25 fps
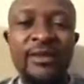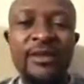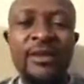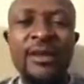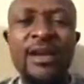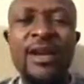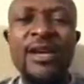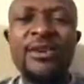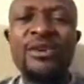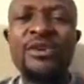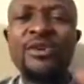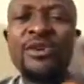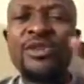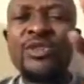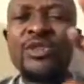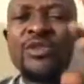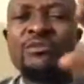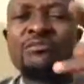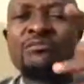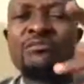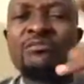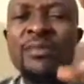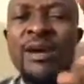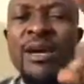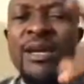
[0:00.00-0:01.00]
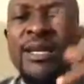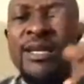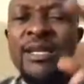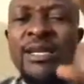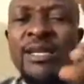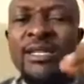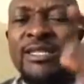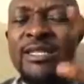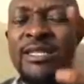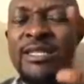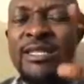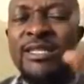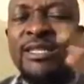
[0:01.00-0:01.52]
how are you going to
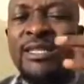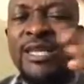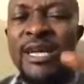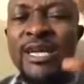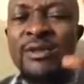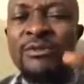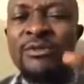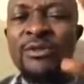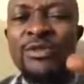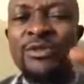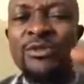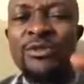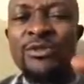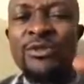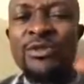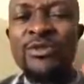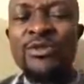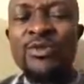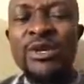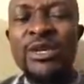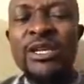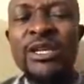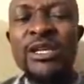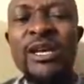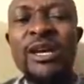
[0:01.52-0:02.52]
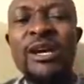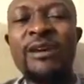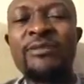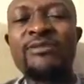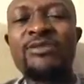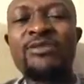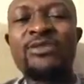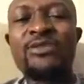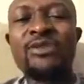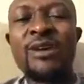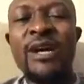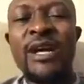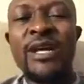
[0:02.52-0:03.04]
manage the time zones when you have
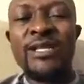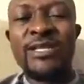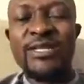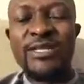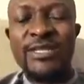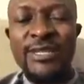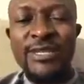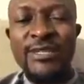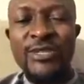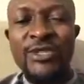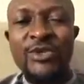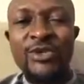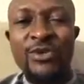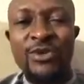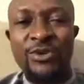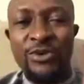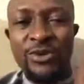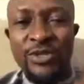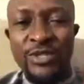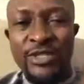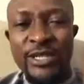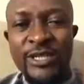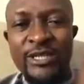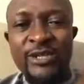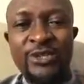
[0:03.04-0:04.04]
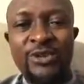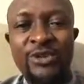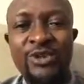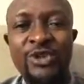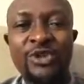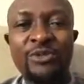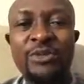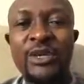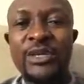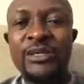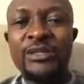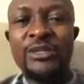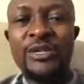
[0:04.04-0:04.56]
to attend to urgent
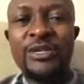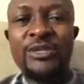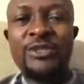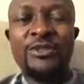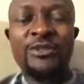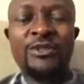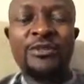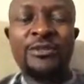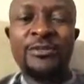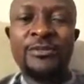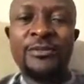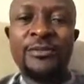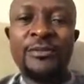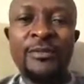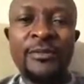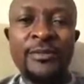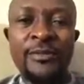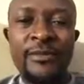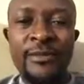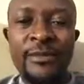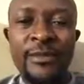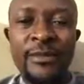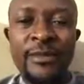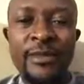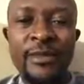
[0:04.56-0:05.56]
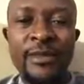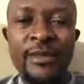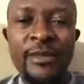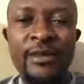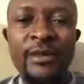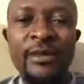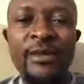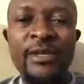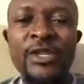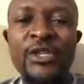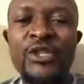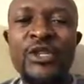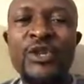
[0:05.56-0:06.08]
documentation
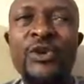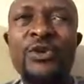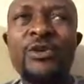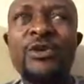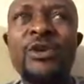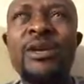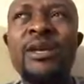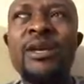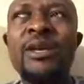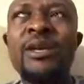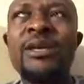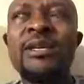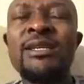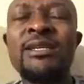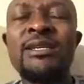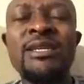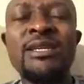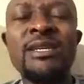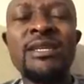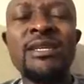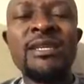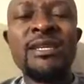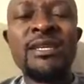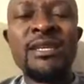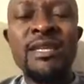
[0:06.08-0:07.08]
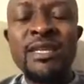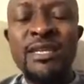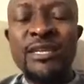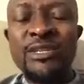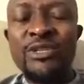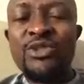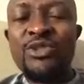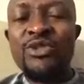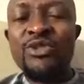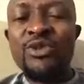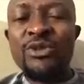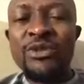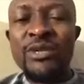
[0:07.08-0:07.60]
so the need
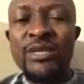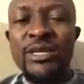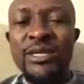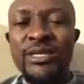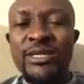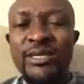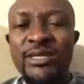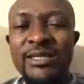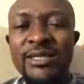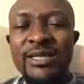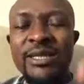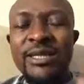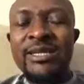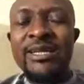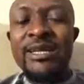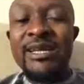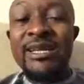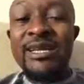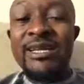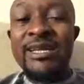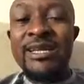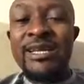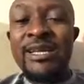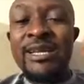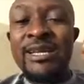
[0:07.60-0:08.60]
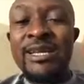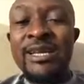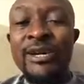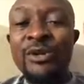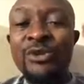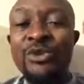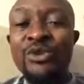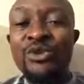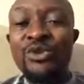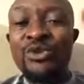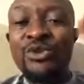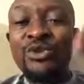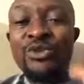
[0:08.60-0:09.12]
to understand and learn how
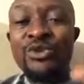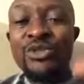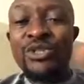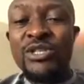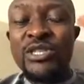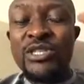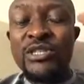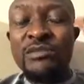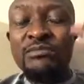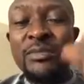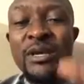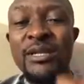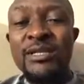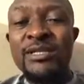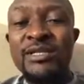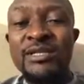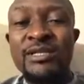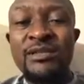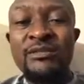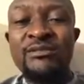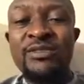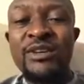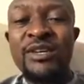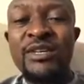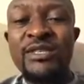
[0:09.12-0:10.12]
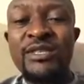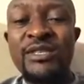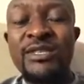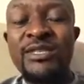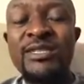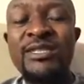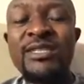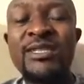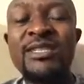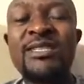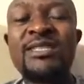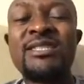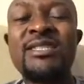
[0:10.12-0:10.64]
to use smart
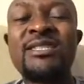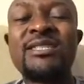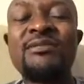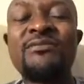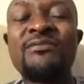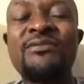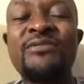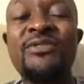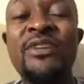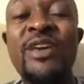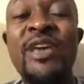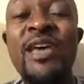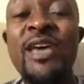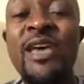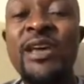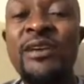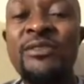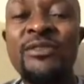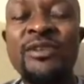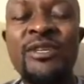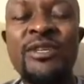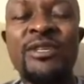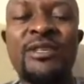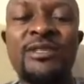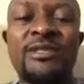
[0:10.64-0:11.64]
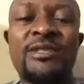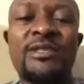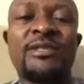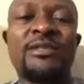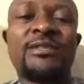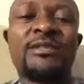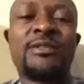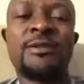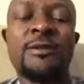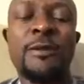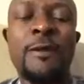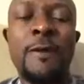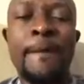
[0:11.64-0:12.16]
devices is very
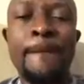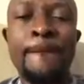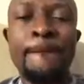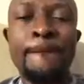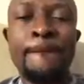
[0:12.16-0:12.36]
essential